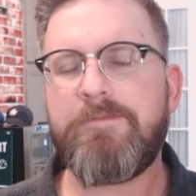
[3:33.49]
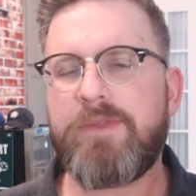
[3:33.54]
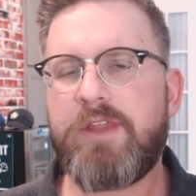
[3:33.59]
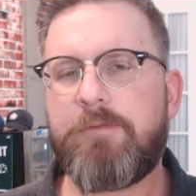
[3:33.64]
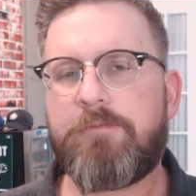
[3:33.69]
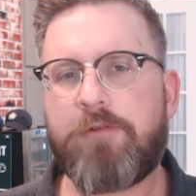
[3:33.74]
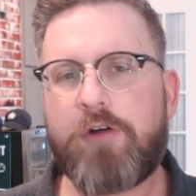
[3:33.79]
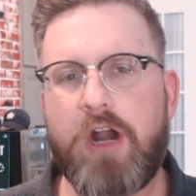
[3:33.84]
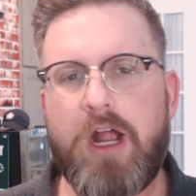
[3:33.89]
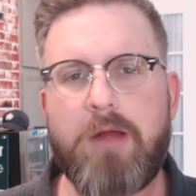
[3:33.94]

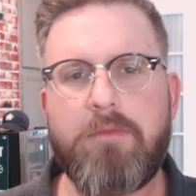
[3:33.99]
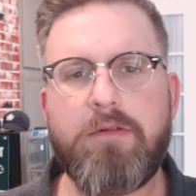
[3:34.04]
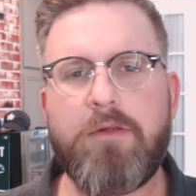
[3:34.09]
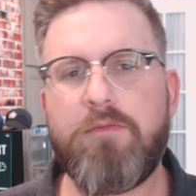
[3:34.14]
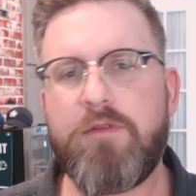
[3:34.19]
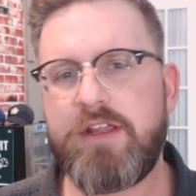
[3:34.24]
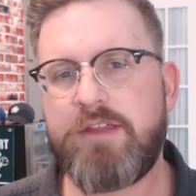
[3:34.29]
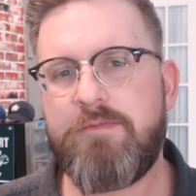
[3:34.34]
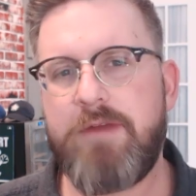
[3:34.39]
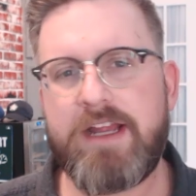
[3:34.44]
The
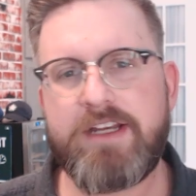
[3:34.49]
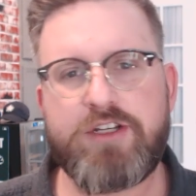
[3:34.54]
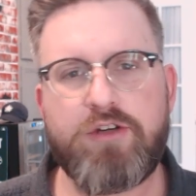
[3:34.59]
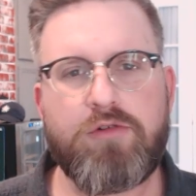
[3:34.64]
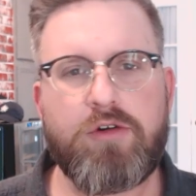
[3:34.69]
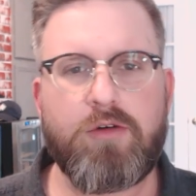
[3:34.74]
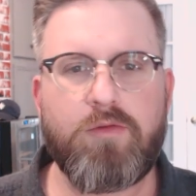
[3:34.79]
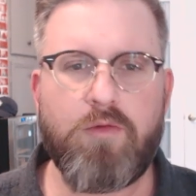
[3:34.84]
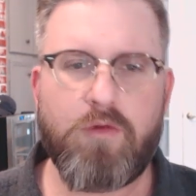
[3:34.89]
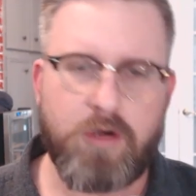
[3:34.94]
problem with
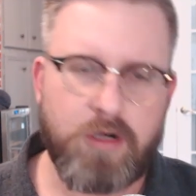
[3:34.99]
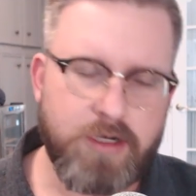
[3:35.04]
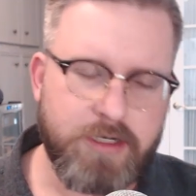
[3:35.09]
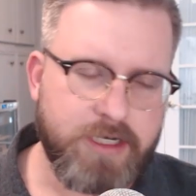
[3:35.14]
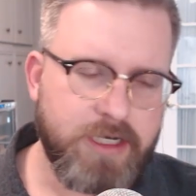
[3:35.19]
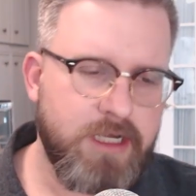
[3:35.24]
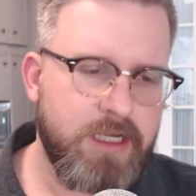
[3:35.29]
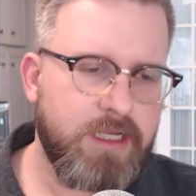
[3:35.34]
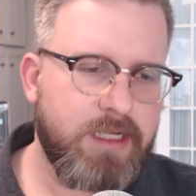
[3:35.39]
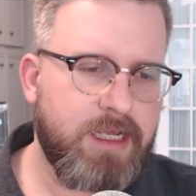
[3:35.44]
Beto
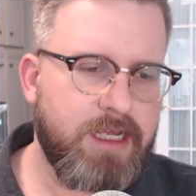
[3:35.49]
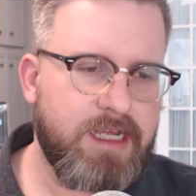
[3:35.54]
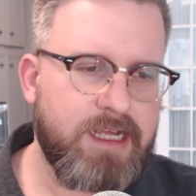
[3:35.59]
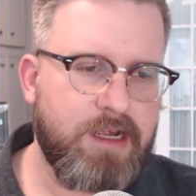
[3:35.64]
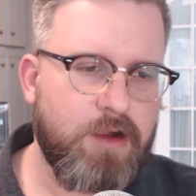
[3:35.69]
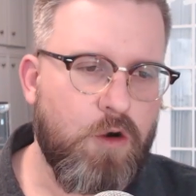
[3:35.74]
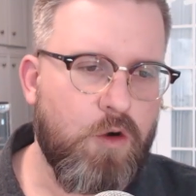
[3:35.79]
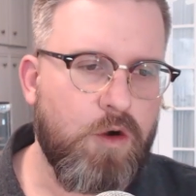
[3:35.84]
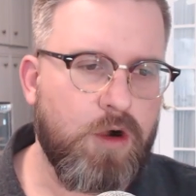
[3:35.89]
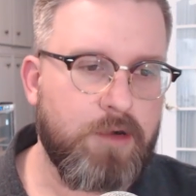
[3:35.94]
O'Rourke,
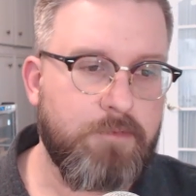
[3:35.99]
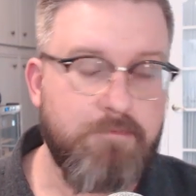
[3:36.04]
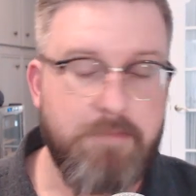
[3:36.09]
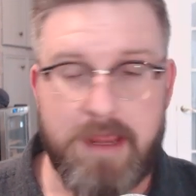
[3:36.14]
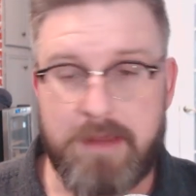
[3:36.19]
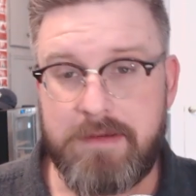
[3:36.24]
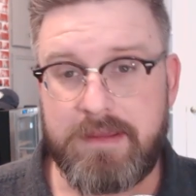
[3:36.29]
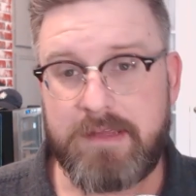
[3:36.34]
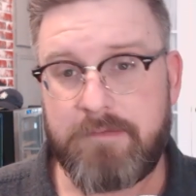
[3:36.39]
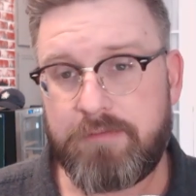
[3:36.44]
or
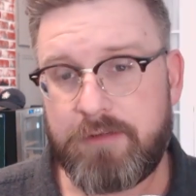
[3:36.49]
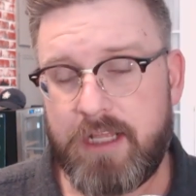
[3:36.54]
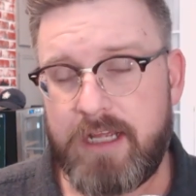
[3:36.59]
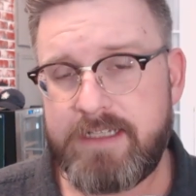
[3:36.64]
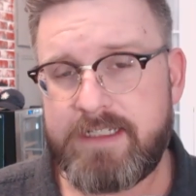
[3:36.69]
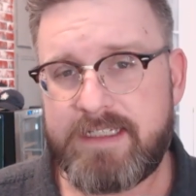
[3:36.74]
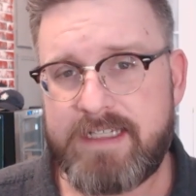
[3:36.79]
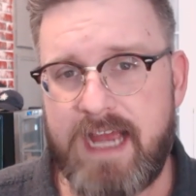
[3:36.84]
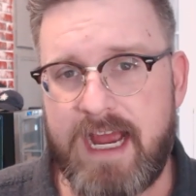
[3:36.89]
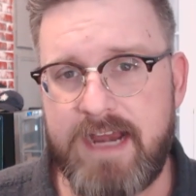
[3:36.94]
maybe the
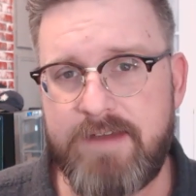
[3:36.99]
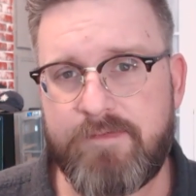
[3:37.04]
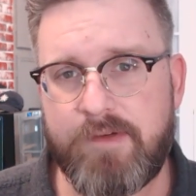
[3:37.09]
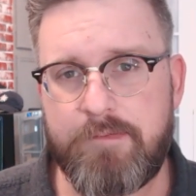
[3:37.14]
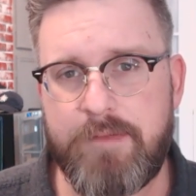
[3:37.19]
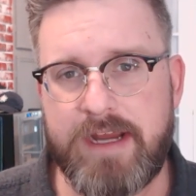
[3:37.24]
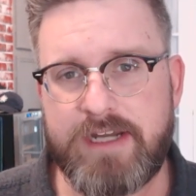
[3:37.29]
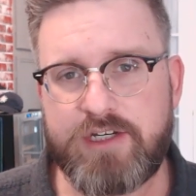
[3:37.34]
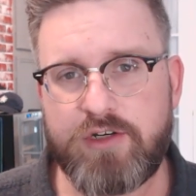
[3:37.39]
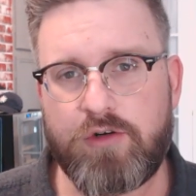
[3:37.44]
plus side
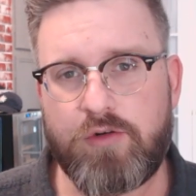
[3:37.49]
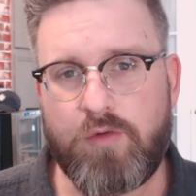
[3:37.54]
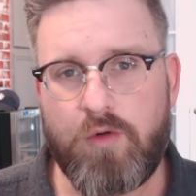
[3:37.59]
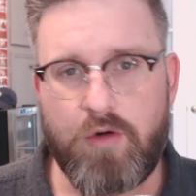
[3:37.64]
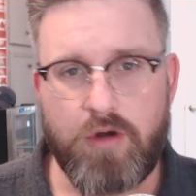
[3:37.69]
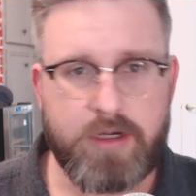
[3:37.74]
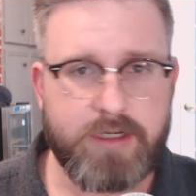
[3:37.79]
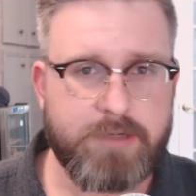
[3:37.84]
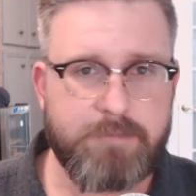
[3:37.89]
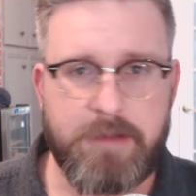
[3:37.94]
for Beto
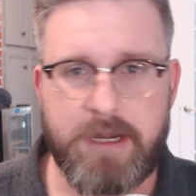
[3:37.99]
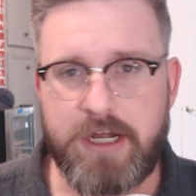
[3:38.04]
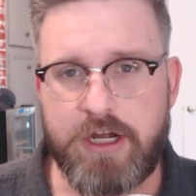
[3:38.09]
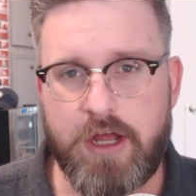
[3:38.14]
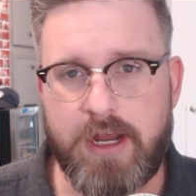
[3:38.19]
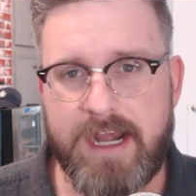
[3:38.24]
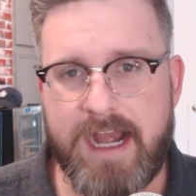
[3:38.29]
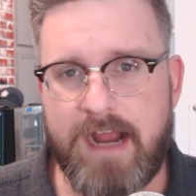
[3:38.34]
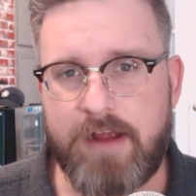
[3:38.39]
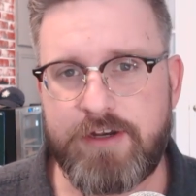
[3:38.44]
O'Rourke, depending
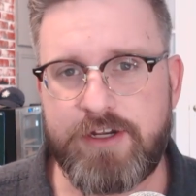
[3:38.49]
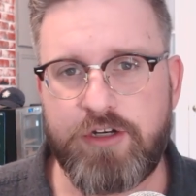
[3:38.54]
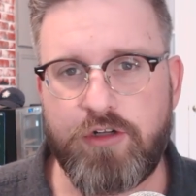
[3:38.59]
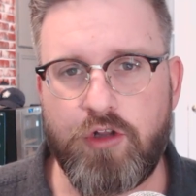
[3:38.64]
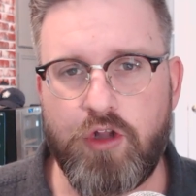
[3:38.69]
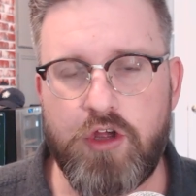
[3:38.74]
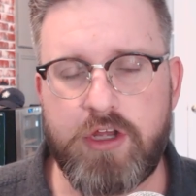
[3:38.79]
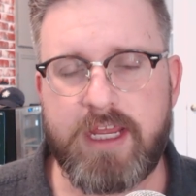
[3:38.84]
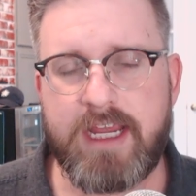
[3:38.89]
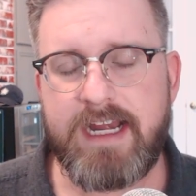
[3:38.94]
on how you're
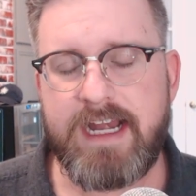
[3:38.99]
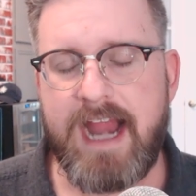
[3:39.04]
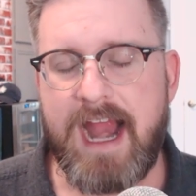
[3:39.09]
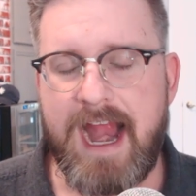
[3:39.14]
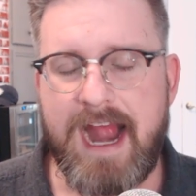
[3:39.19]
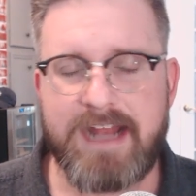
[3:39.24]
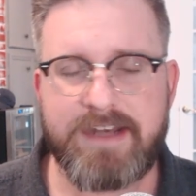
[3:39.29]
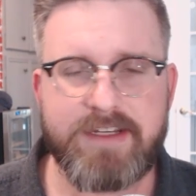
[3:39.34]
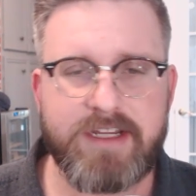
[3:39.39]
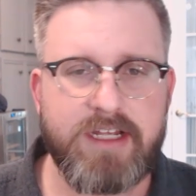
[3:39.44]
looking
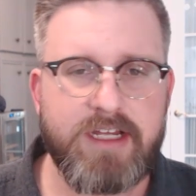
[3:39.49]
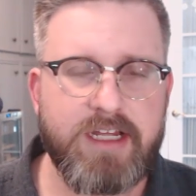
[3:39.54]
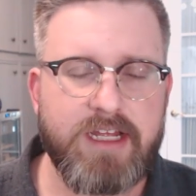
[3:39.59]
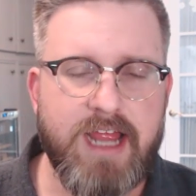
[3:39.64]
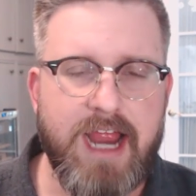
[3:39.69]
at